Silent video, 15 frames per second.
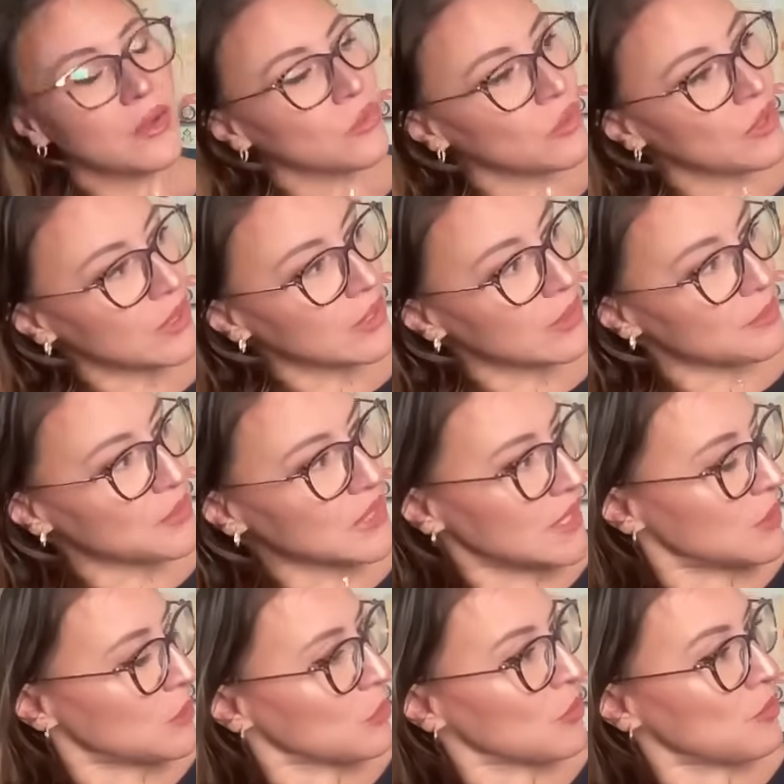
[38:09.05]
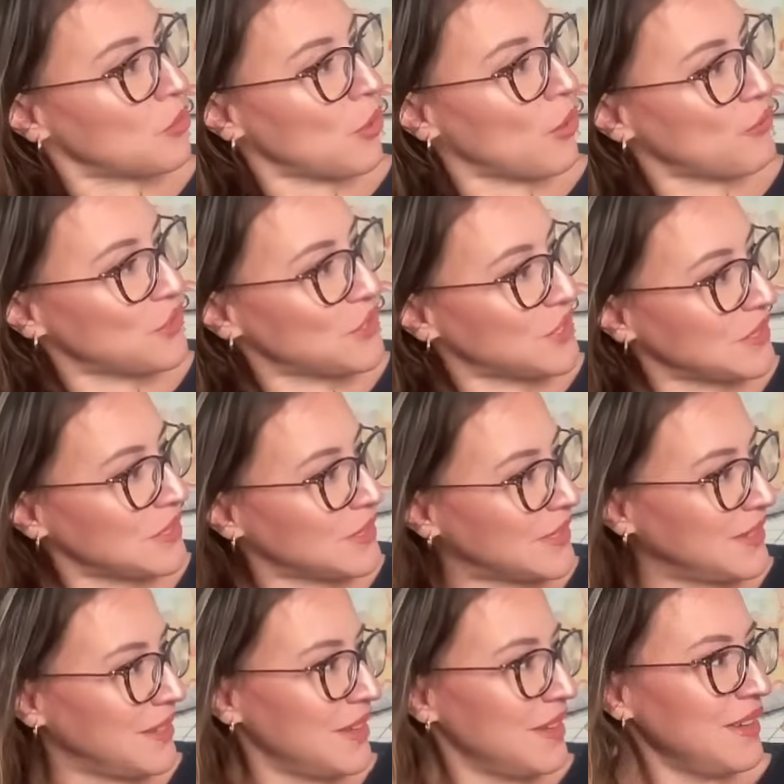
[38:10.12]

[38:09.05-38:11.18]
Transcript: we're obsessed with prophecies,